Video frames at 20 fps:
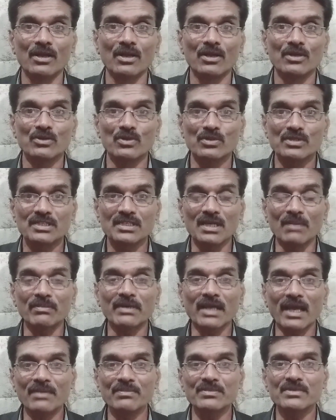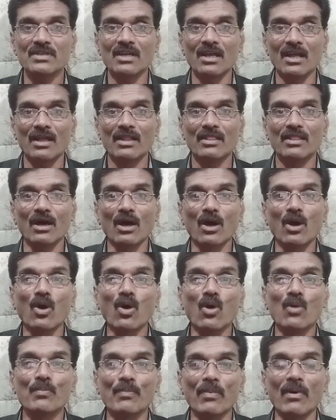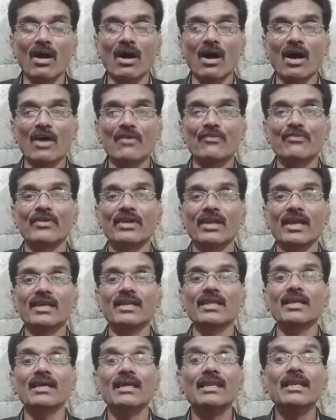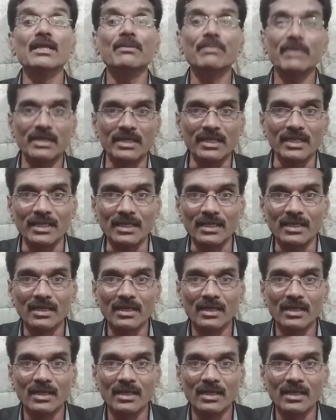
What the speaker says: So sometimes the hope of getting liberty,